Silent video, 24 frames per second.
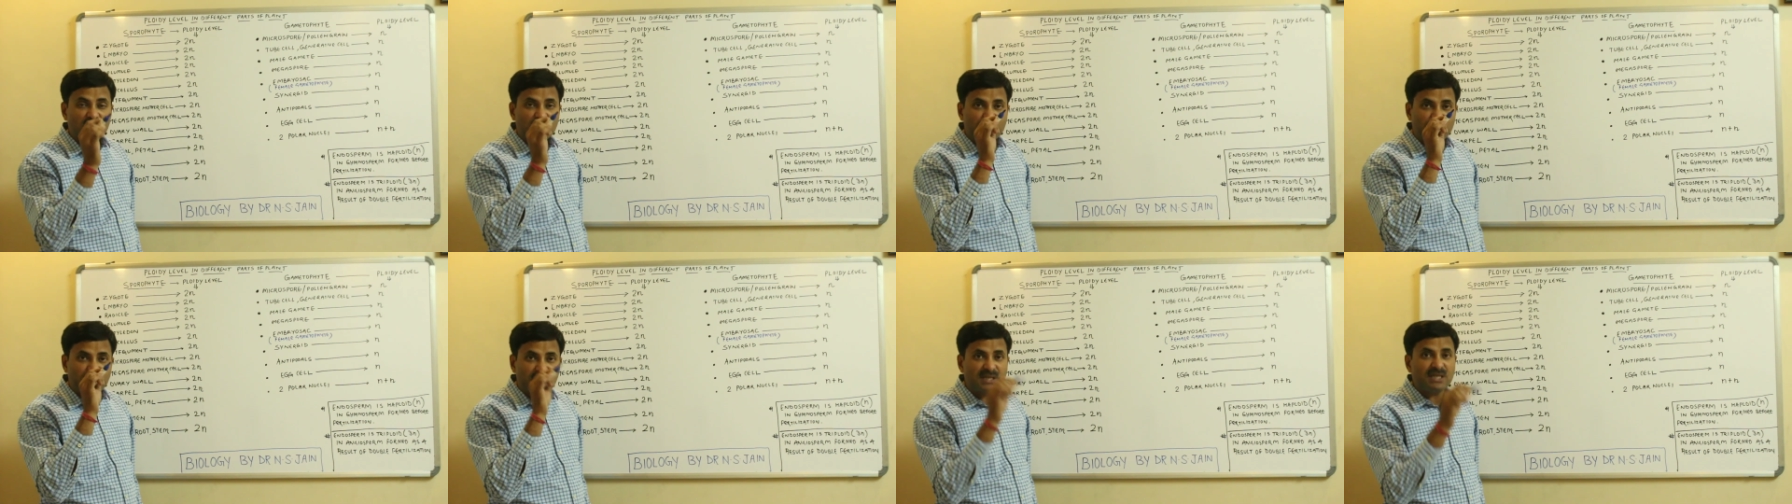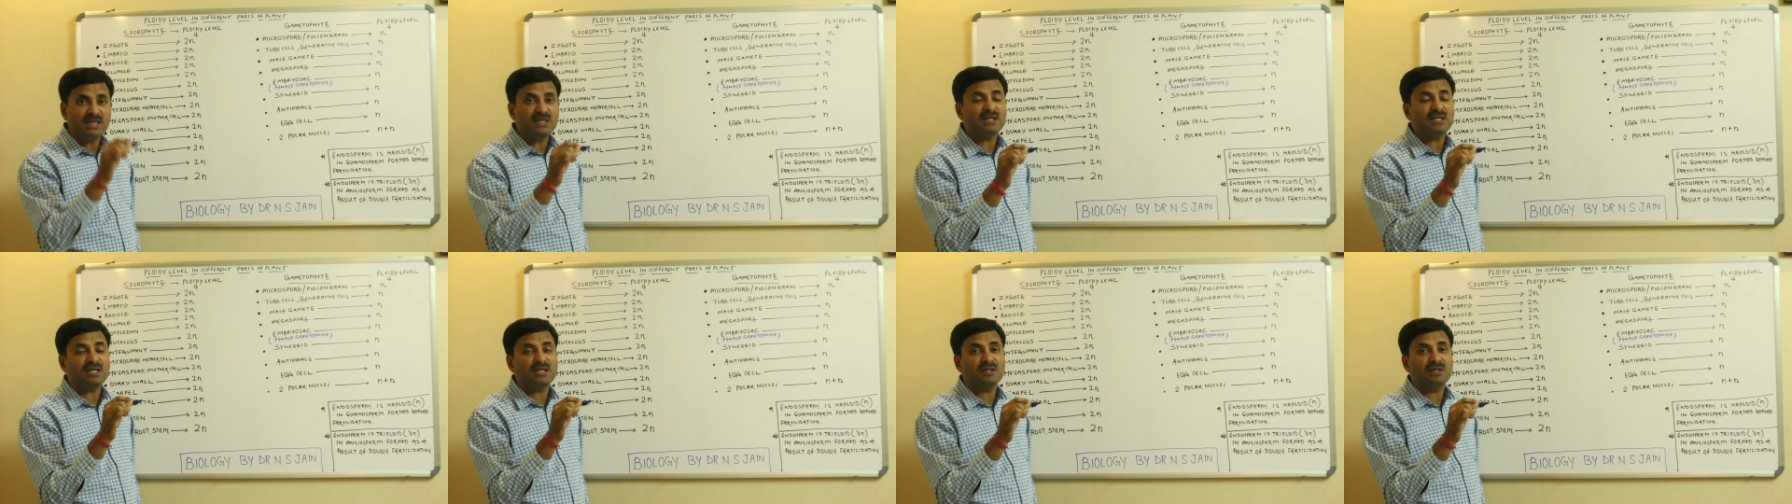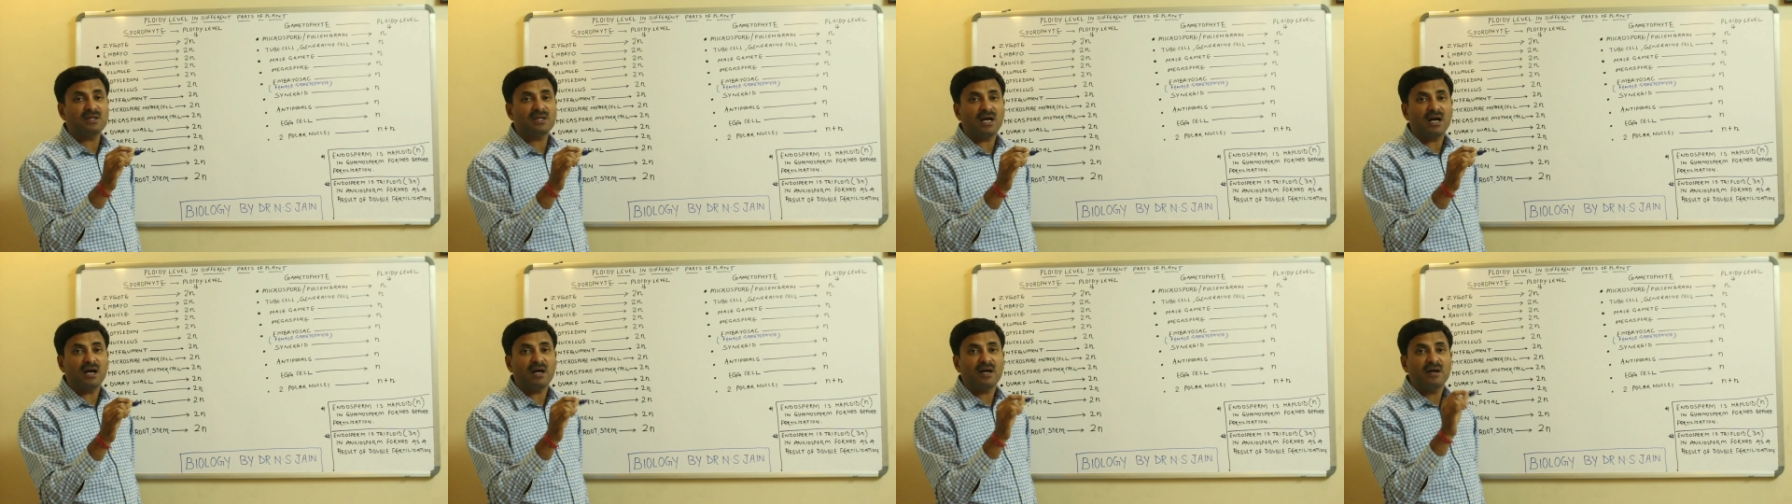is present
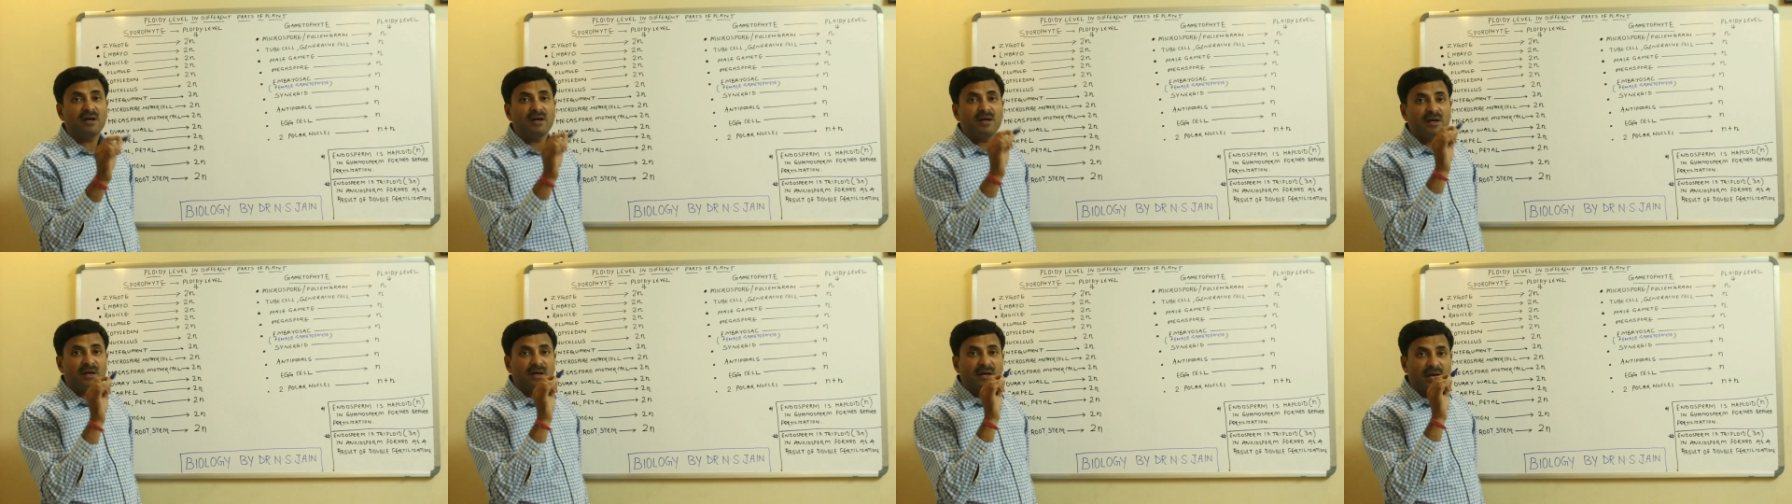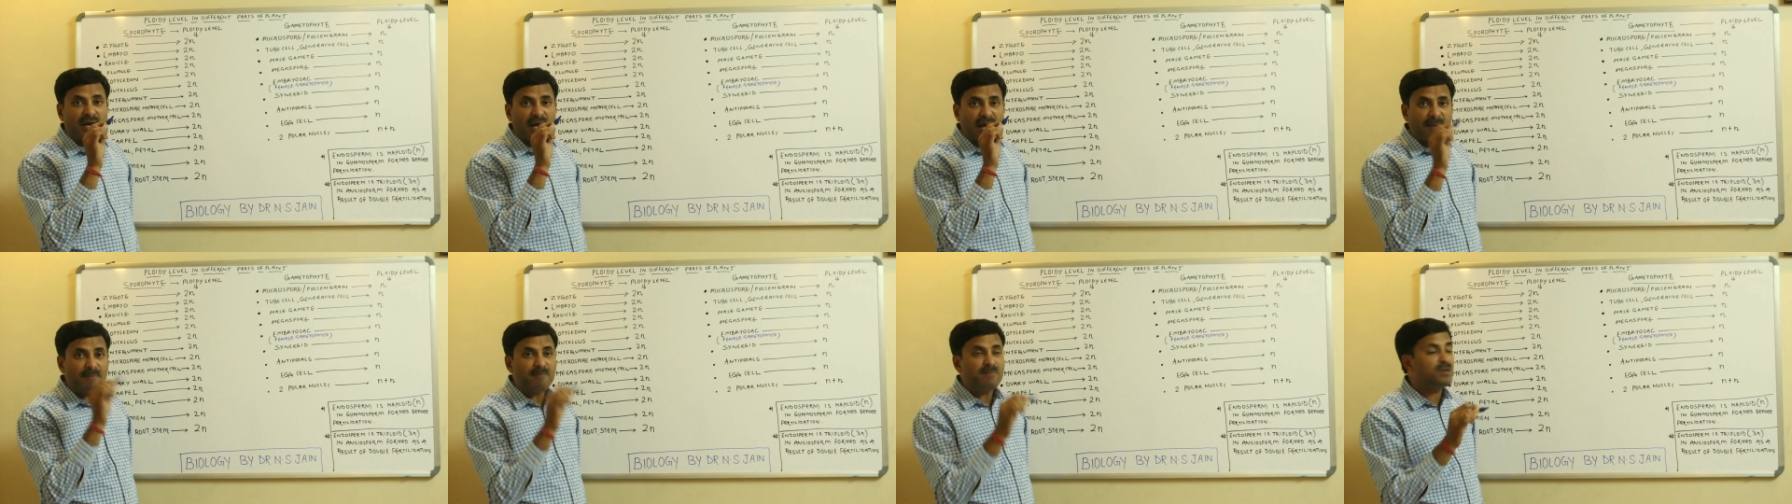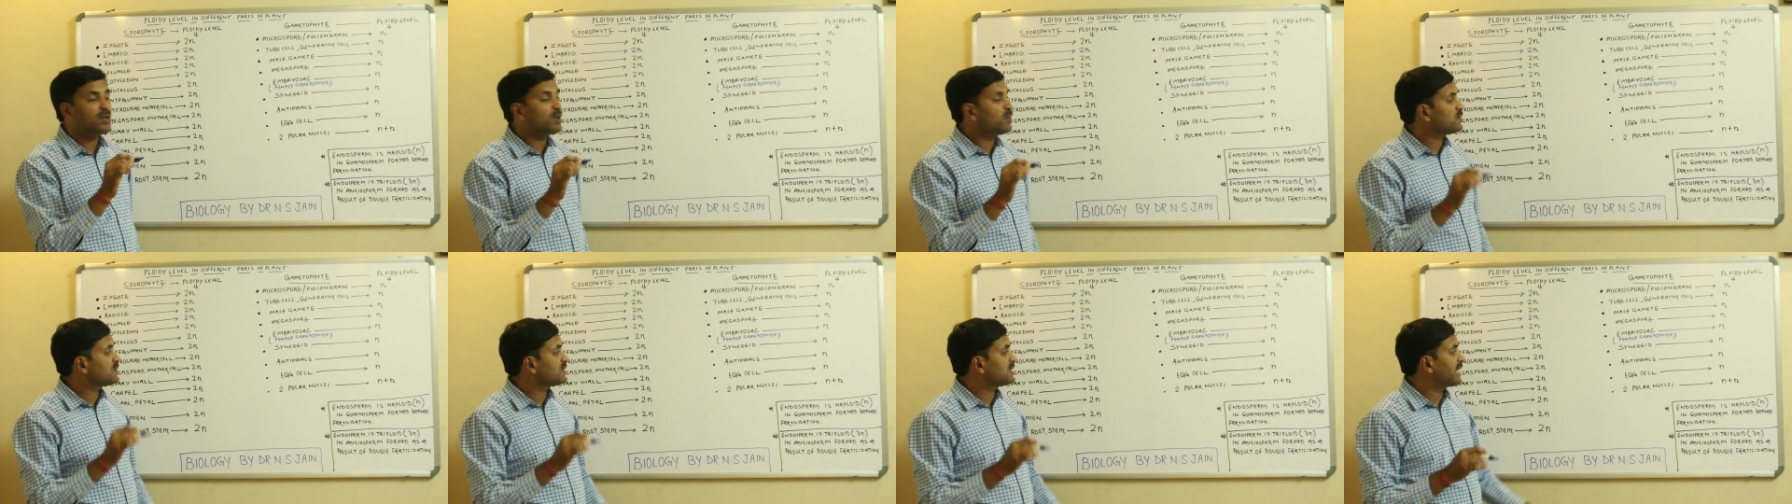in the
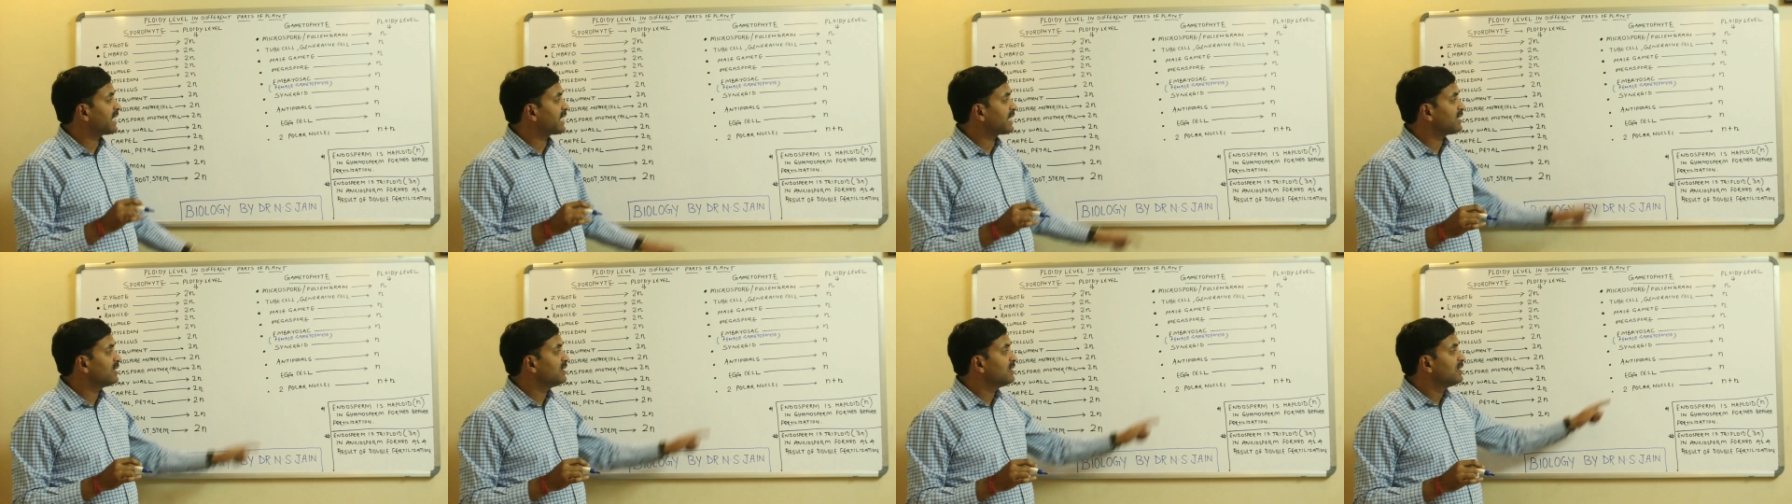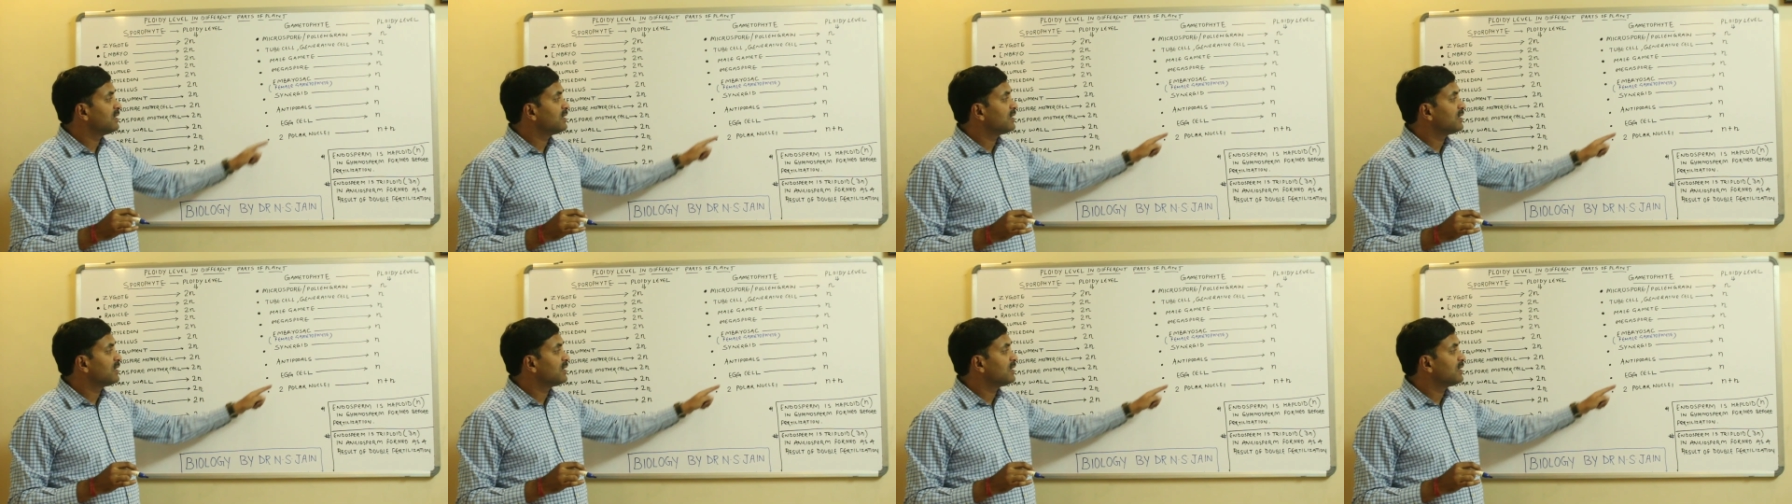embryo sac,